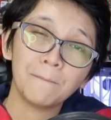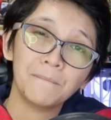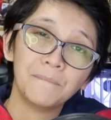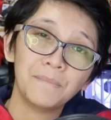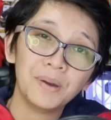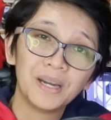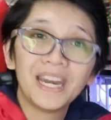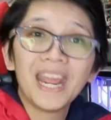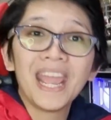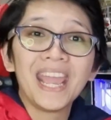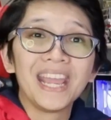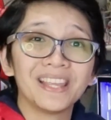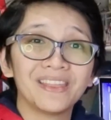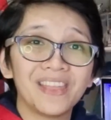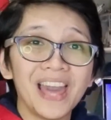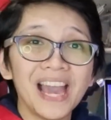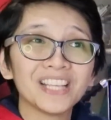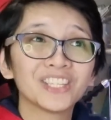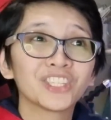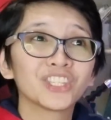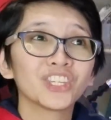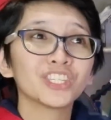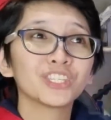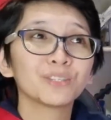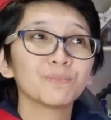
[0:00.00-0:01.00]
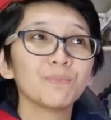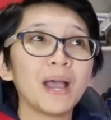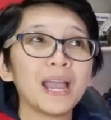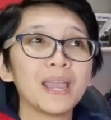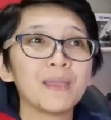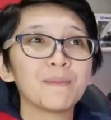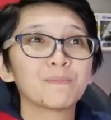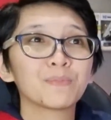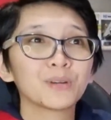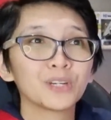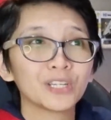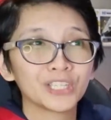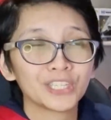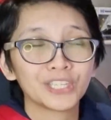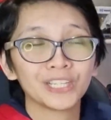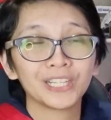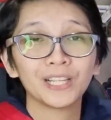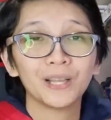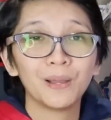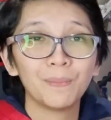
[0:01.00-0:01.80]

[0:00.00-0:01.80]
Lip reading: But hey, that's just my personal